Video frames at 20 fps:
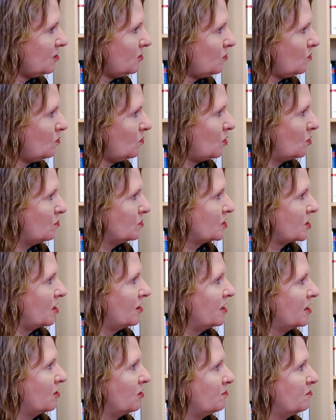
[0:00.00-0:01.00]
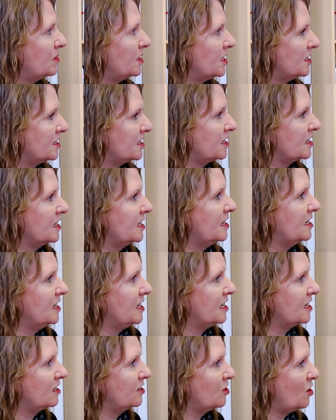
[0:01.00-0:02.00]
what was going on politically and
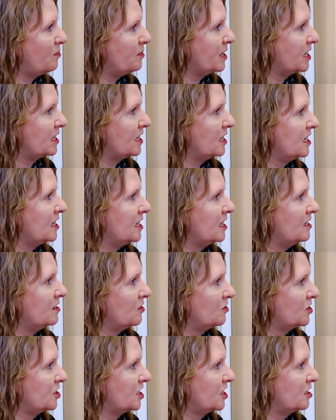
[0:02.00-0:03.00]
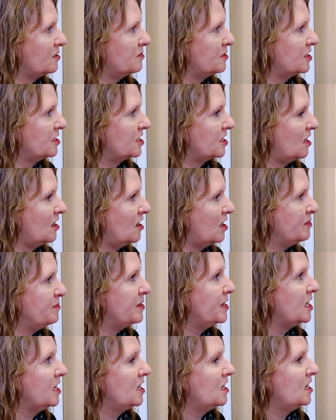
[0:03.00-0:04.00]
economically in Nottingham at the time,
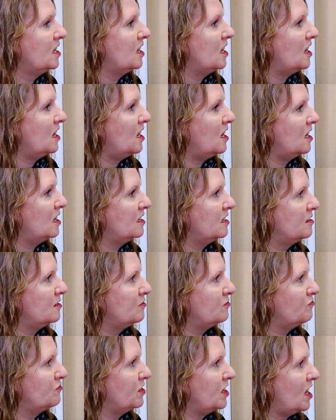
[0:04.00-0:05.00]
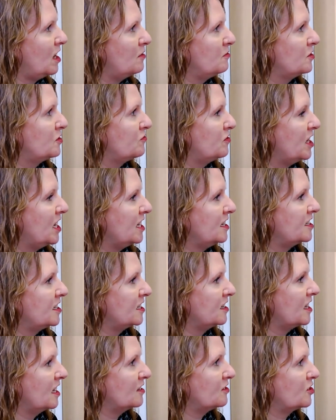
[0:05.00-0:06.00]
and I was relating
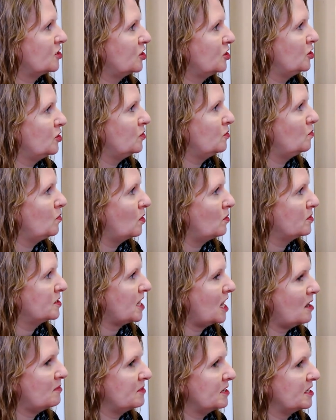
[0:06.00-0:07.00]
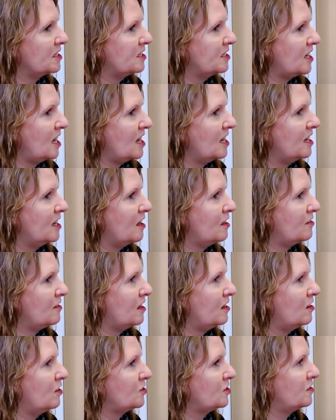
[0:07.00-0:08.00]
that to what was happening today, and a
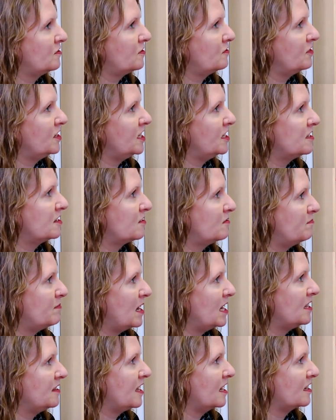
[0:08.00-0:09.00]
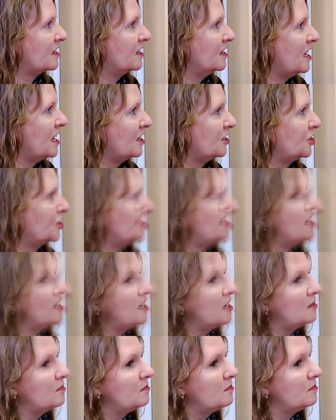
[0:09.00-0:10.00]
lot of the readers have made that
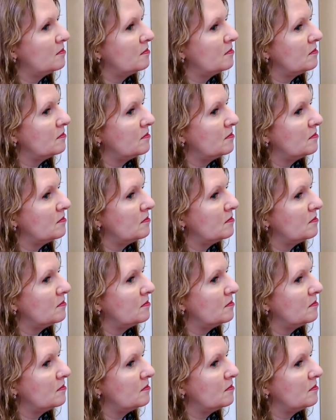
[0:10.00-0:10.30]
connection.